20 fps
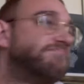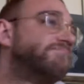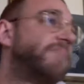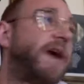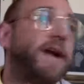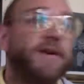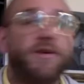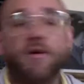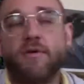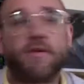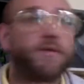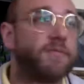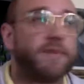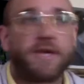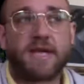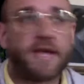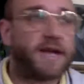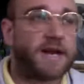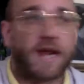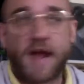know that we
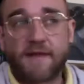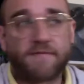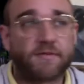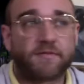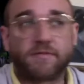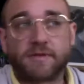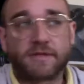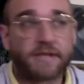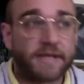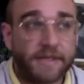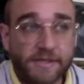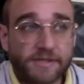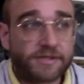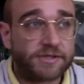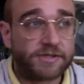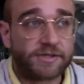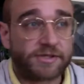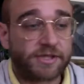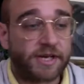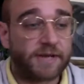can't have a
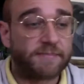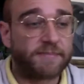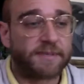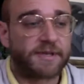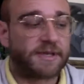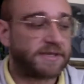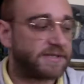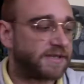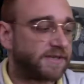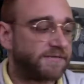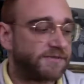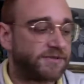relationship because I've